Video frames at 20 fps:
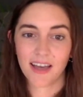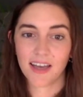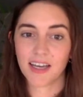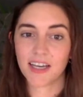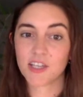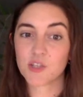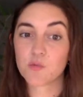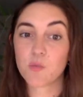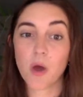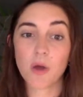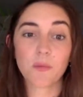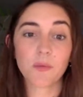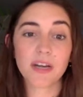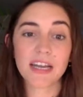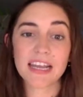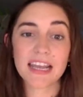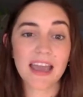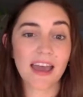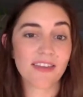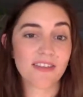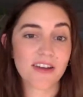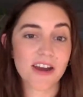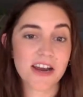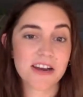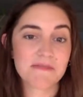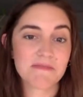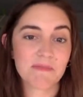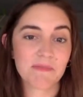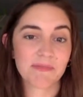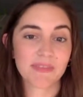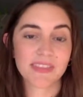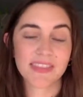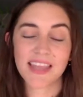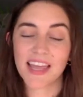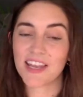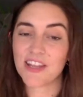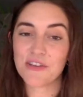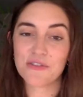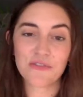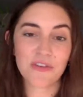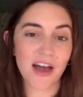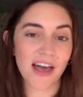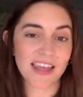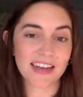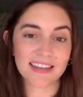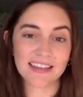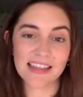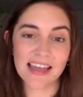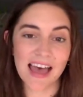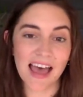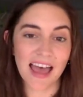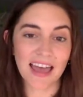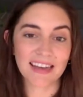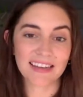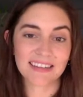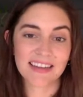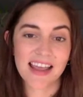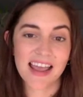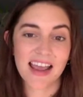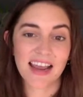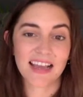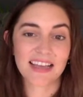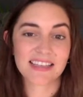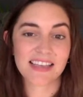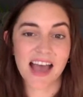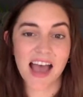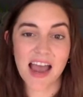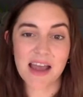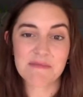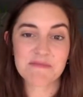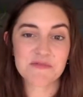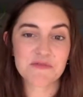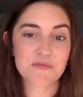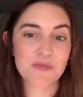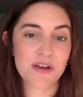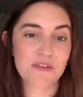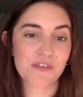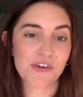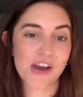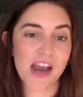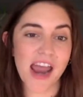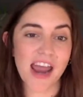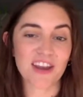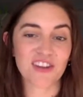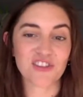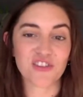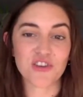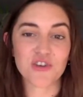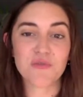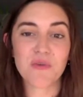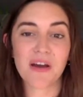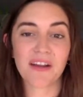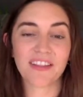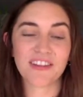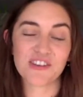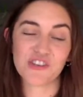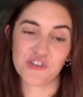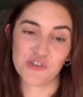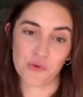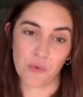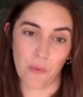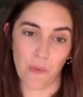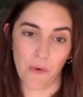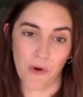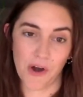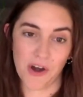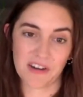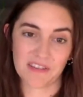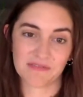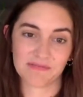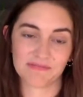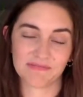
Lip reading: Because when we're together, then you've got a lot. Because I'm the river and you are the shore.